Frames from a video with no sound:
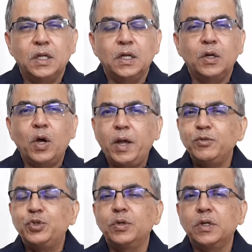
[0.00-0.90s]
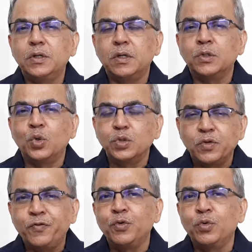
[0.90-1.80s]
Now, I'm sure those
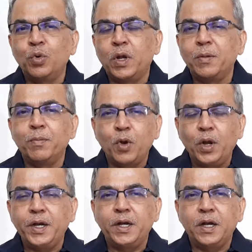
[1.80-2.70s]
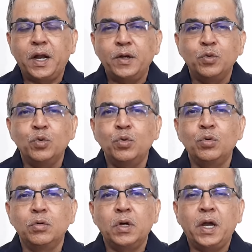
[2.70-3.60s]
of you who are employed and
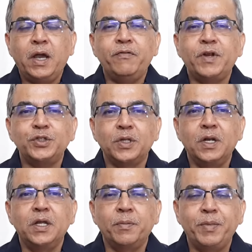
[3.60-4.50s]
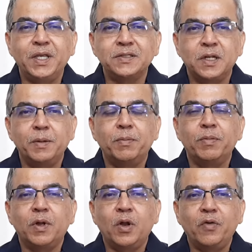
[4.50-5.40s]
who have naturally a pay slip
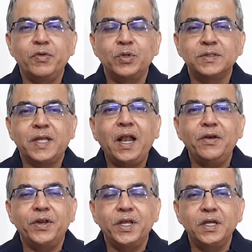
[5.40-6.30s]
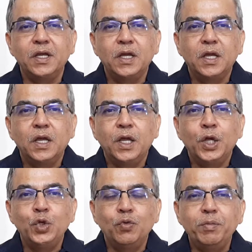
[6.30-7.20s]
along with your salary,
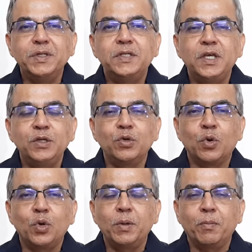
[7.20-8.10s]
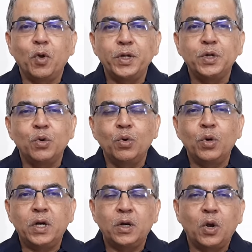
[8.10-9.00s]
you would be seeing your own employee
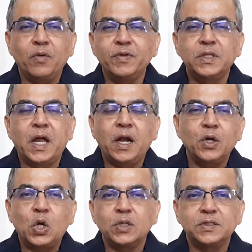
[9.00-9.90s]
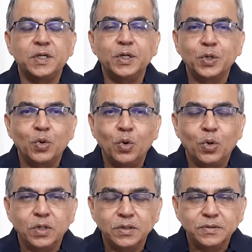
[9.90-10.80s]
code and along with that a cost center
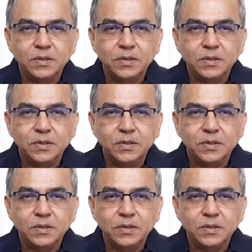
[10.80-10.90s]
code.